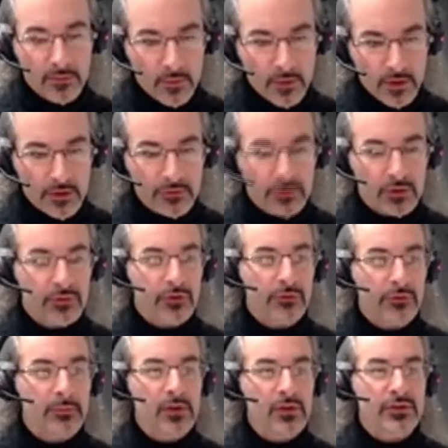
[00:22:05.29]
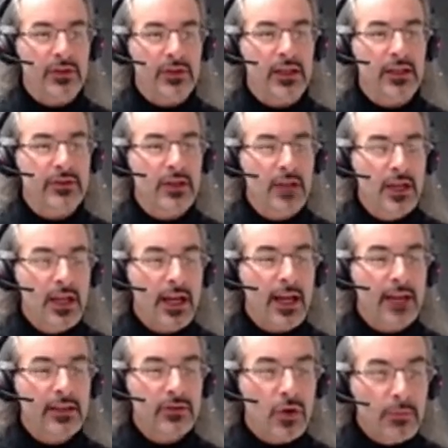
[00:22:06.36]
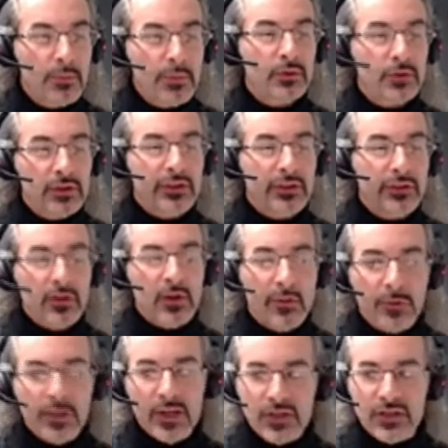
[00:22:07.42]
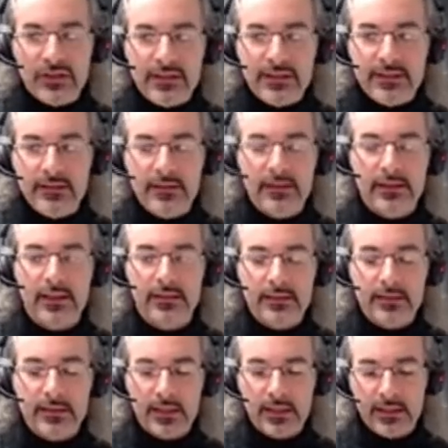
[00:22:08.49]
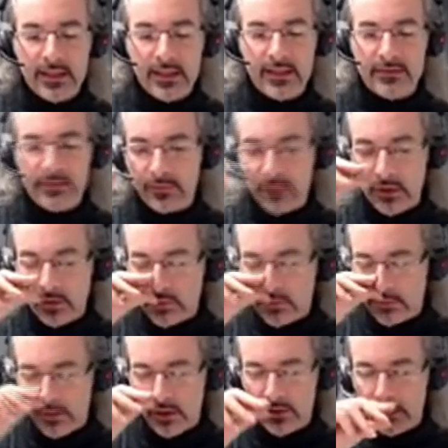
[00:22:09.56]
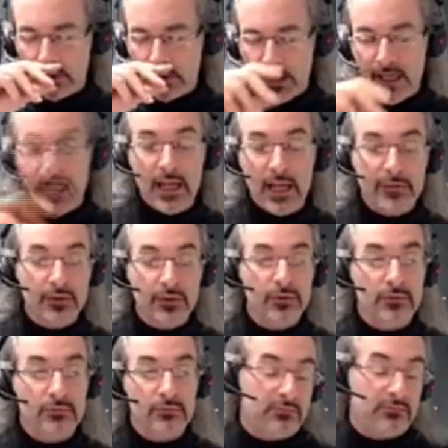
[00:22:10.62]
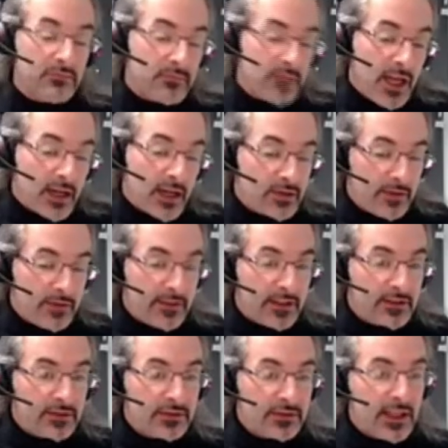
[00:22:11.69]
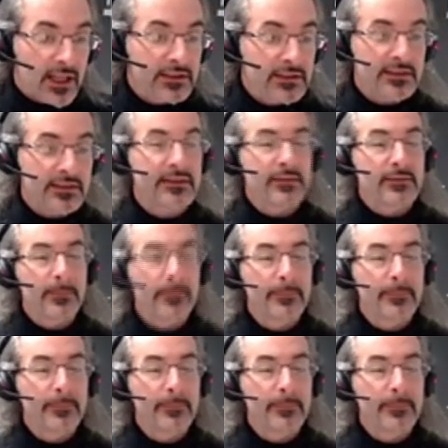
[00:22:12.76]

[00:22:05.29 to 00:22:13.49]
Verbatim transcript: works also small charge and compute all these coefficients that in the case of the O2 model, I have to actually fit on the lattice.